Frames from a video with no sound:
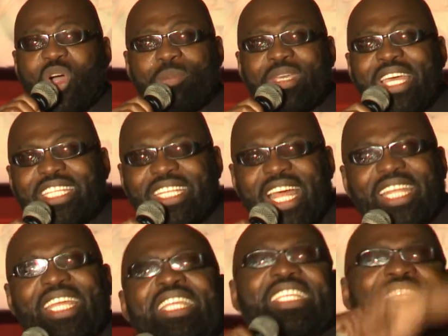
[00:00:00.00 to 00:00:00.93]
go get it.
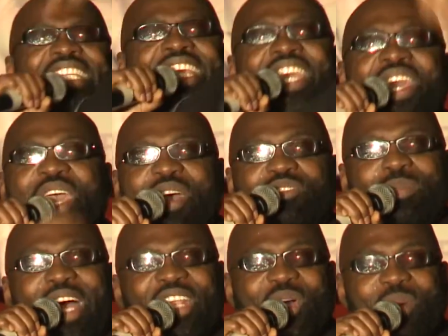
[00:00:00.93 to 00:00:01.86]

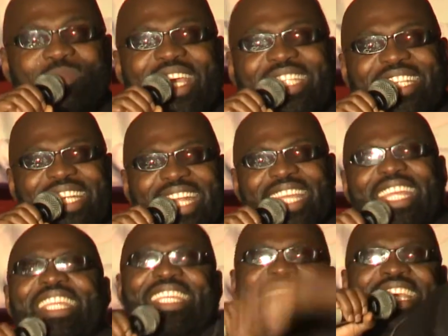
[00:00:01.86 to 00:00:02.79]
Everybody go get
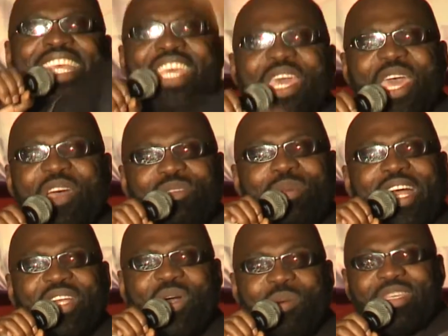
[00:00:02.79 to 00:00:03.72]
it.
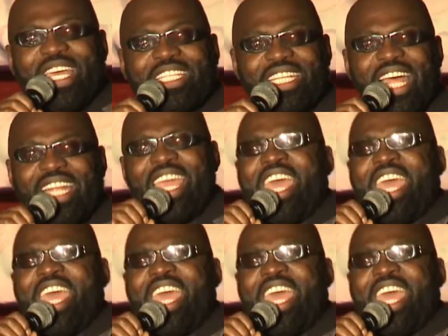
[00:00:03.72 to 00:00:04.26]
Everybody go get it.